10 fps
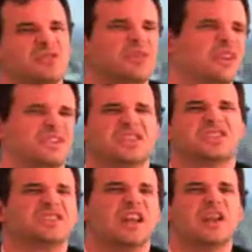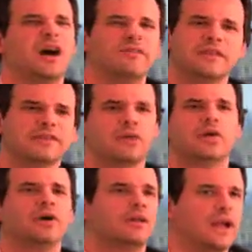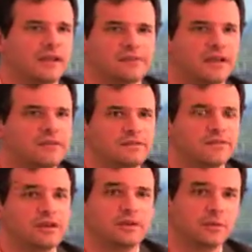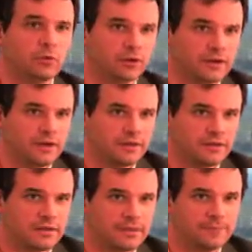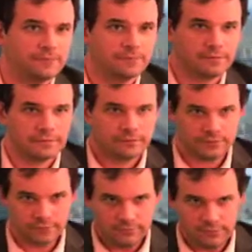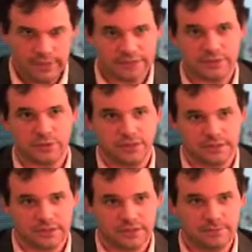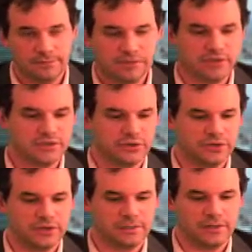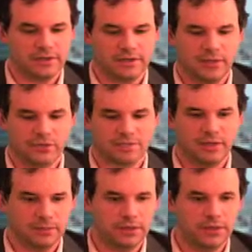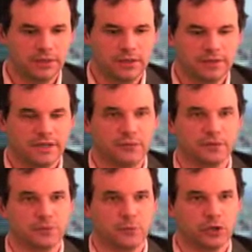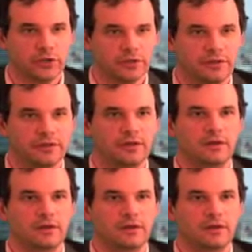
Well, let's just sell off these oil assets. It's not going to be worth anything. And that's what they did. They sold something that was public, that was worth